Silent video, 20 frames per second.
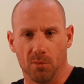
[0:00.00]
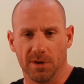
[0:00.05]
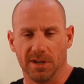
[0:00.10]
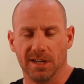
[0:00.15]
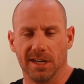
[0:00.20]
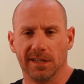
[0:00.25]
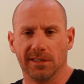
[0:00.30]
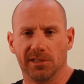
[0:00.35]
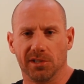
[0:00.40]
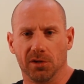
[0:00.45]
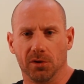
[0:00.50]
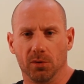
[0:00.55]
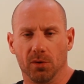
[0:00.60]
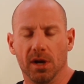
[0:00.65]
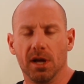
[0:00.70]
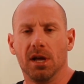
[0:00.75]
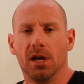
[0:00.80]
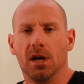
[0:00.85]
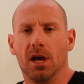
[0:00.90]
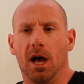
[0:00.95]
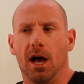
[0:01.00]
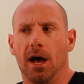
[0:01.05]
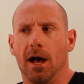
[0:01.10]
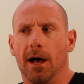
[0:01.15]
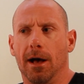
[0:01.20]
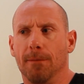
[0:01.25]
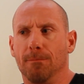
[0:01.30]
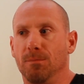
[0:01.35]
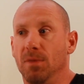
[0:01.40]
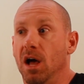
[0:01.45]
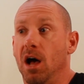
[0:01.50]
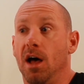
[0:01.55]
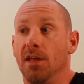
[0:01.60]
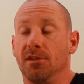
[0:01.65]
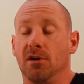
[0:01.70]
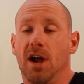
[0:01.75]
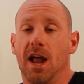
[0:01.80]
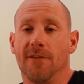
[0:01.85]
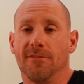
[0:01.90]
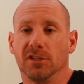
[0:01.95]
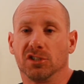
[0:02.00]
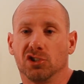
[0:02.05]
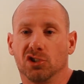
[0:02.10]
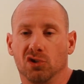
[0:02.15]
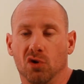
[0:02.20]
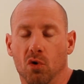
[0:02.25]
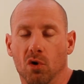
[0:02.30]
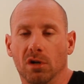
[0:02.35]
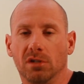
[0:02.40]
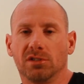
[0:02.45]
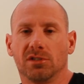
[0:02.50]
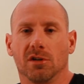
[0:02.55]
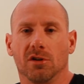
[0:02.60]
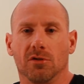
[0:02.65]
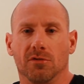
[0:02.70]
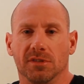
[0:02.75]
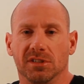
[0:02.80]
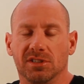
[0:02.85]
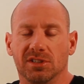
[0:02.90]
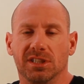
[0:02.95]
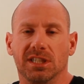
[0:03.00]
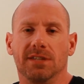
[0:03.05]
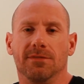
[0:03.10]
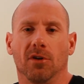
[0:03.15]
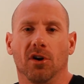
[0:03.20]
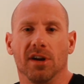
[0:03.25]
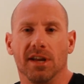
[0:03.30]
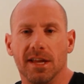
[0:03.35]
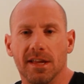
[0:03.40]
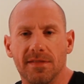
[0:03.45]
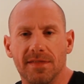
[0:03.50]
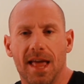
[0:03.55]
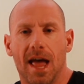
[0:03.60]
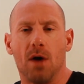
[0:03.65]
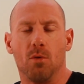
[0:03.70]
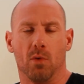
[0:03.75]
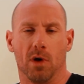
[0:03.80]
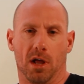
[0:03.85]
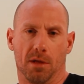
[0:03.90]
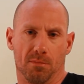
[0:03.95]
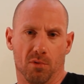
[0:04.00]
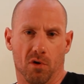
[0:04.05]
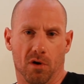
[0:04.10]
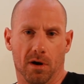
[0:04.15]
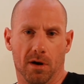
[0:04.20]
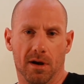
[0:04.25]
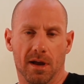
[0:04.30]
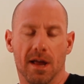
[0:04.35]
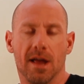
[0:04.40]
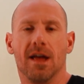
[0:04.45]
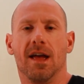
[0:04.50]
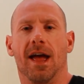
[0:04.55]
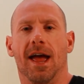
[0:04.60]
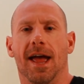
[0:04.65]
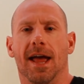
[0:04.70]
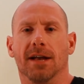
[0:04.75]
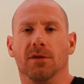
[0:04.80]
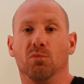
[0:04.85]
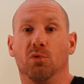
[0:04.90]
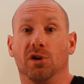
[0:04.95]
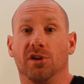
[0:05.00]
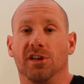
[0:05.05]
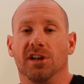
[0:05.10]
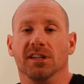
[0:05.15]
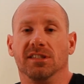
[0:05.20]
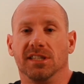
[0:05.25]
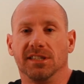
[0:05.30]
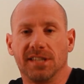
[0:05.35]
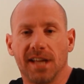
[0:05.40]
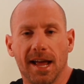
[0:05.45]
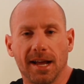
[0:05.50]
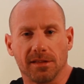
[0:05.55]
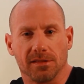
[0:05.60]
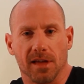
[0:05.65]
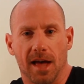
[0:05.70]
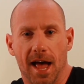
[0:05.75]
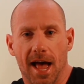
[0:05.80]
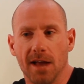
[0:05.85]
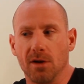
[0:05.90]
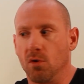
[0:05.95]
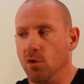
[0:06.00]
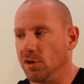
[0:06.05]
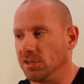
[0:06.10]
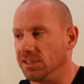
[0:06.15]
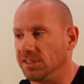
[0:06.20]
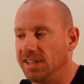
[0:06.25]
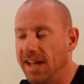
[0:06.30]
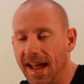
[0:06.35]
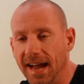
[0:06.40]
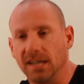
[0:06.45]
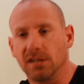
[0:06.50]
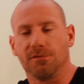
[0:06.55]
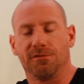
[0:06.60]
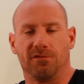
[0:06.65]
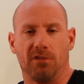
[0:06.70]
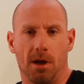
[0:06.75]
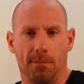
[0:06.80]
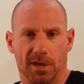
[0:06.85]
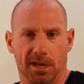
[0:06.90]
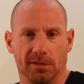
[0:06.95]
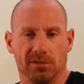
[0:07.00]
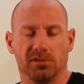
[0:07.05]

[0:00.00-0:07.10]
We need to either have a source or a receiver in that wellbore, and we're going to detect that or detect from it.